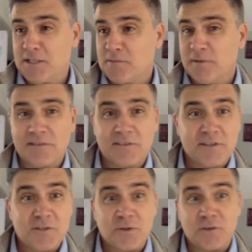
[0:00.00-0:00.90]
a business
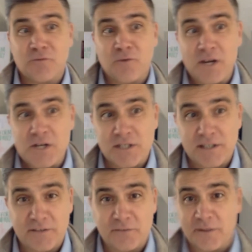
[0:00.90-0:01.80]
that you can
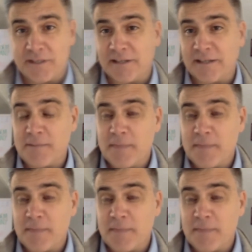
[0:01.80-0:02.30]
franchise one day.